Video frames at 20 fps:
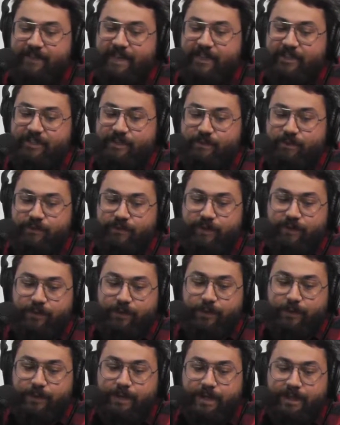actually moved over
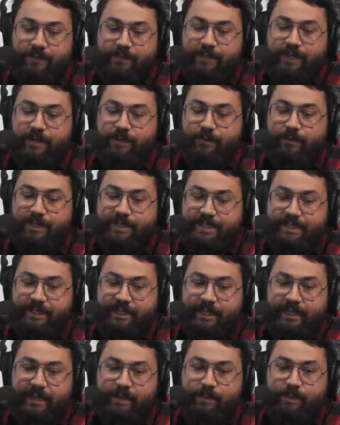to another vendor
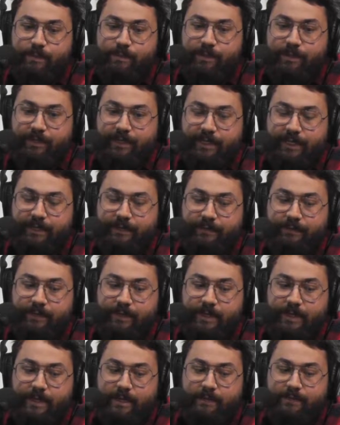recently, and I've been building
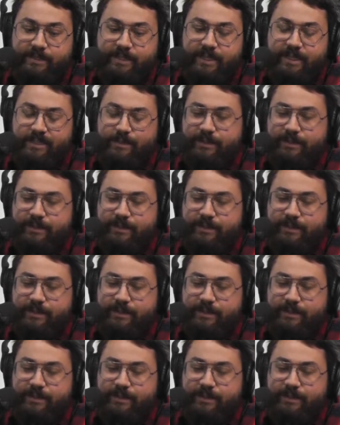sites.